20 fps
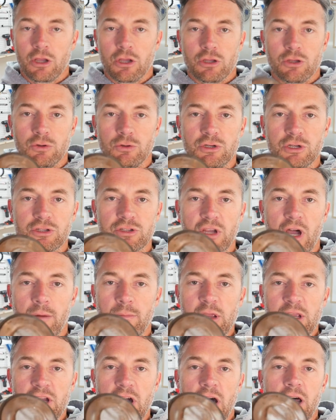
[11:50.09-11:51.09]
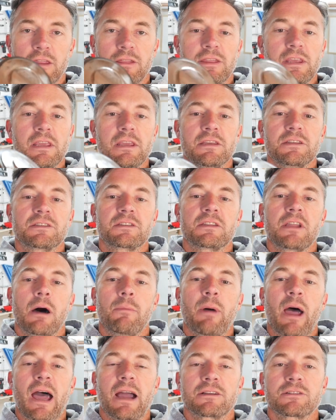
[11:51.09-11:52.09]
You just saw me cut the
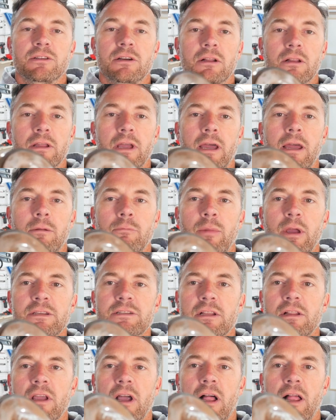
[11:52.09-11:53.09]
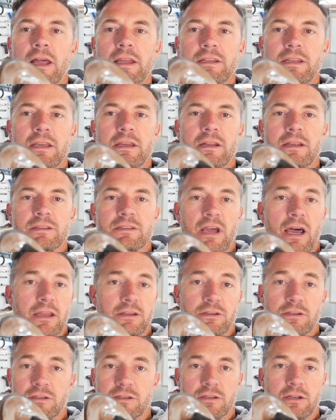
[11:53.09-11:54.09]
stub axle, and basically all I did is I
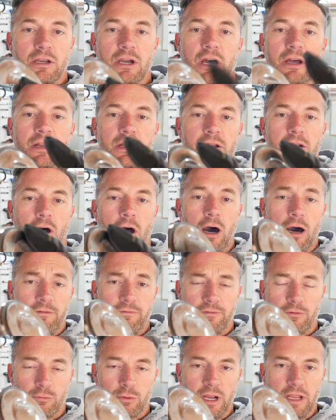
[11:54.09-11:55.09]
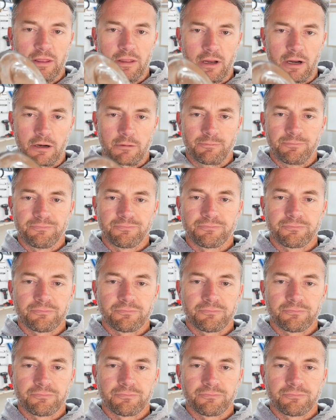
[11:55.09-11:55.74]
just cut it off right there